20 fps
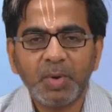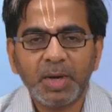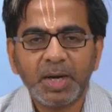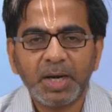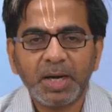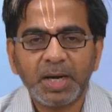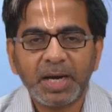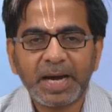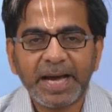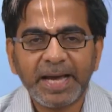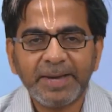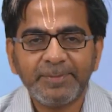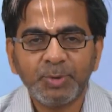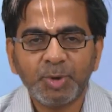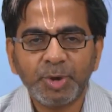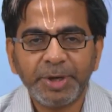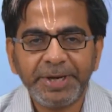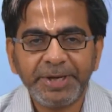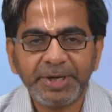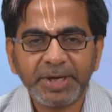I am
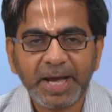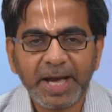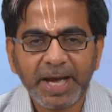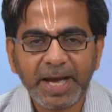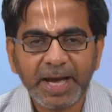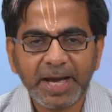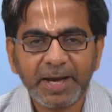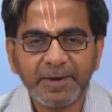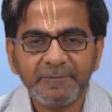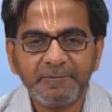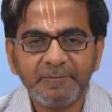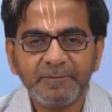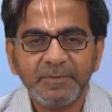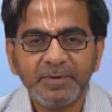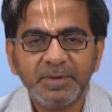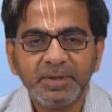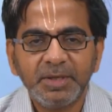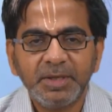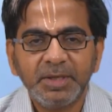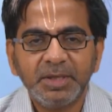going to have
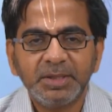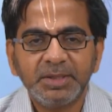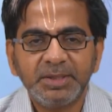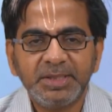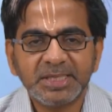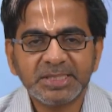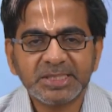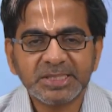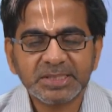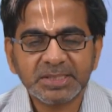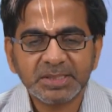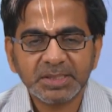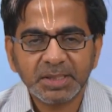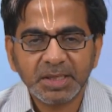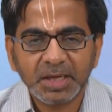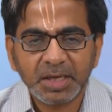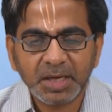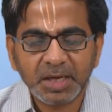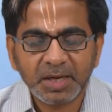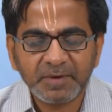this
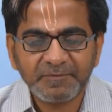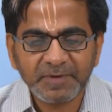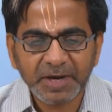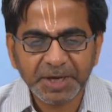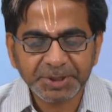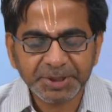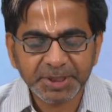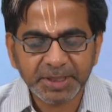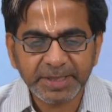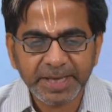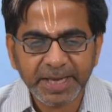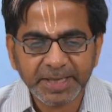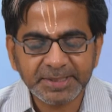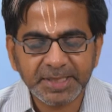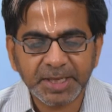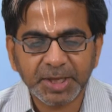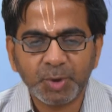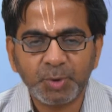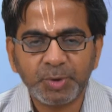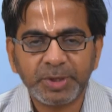function
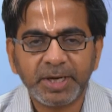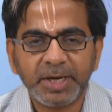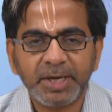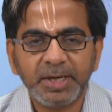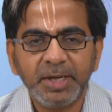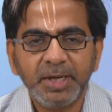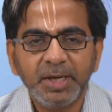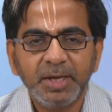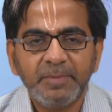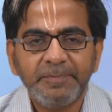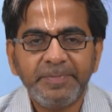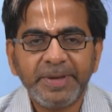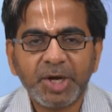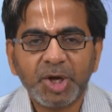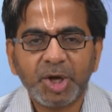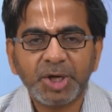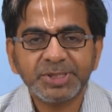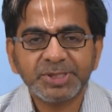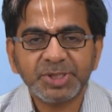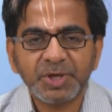executed,
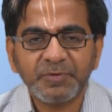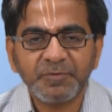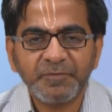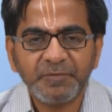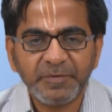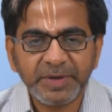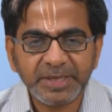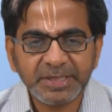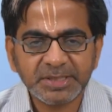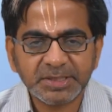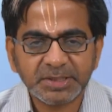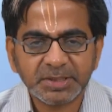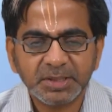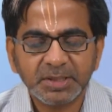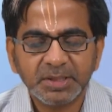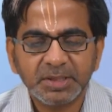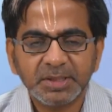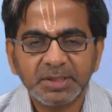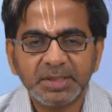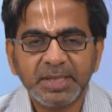because of which
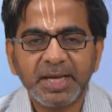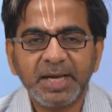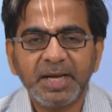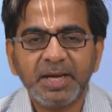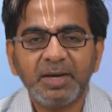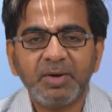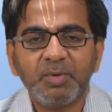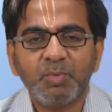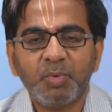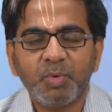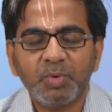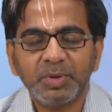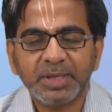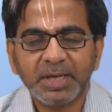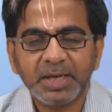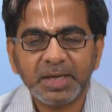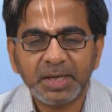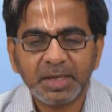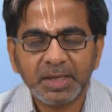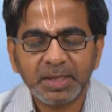
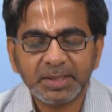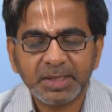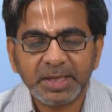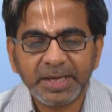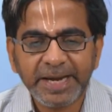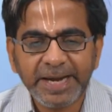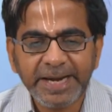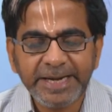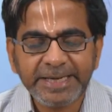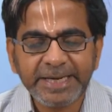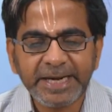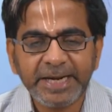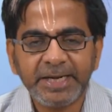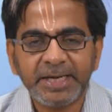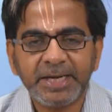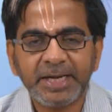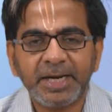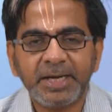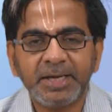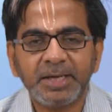the
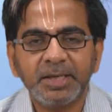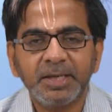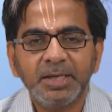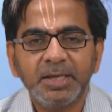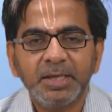intended